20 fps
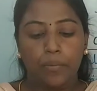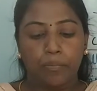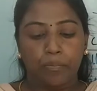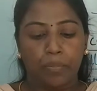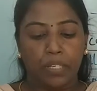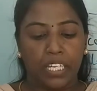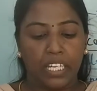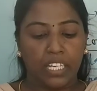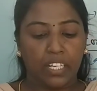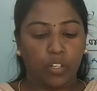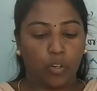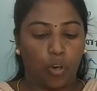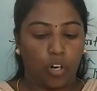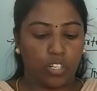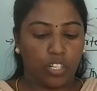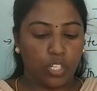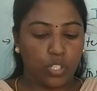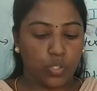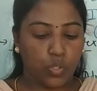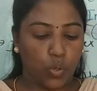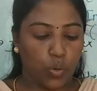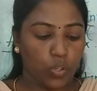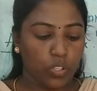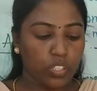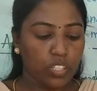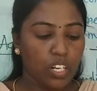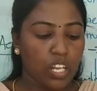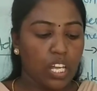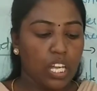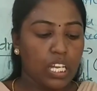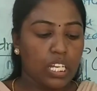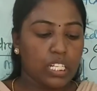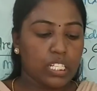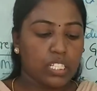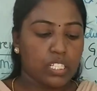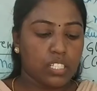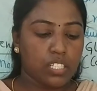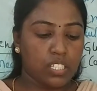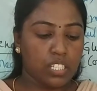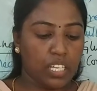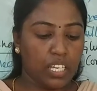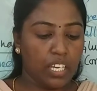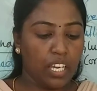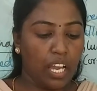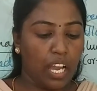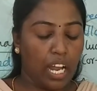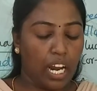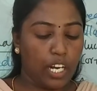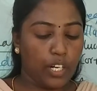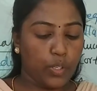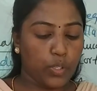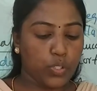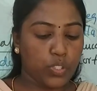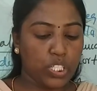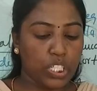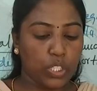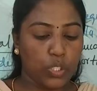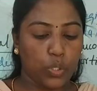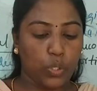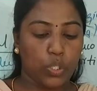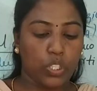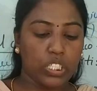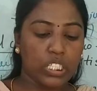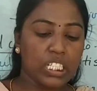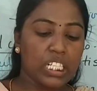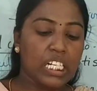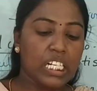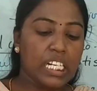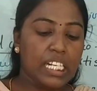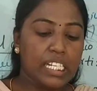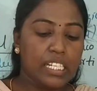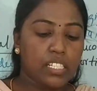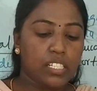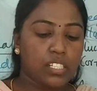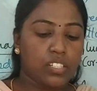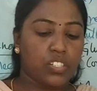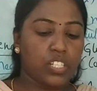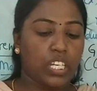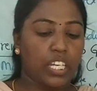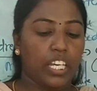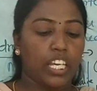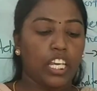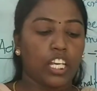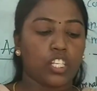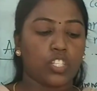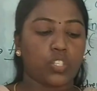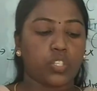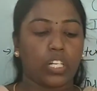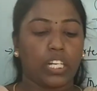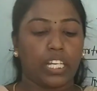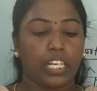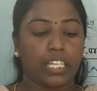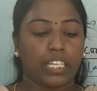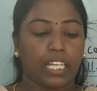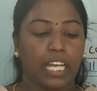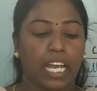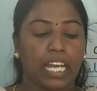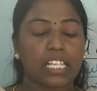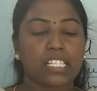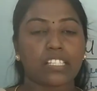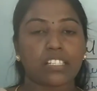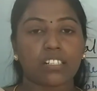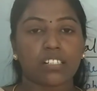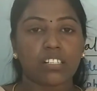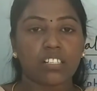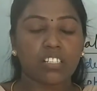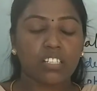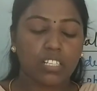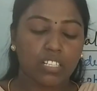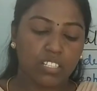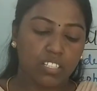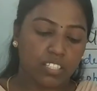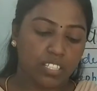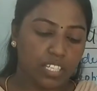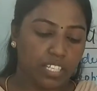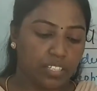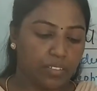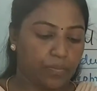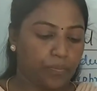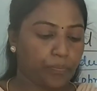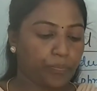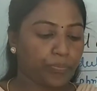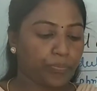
B. Cortisone. C. Aldosterone. D. Insulin. The answer is C.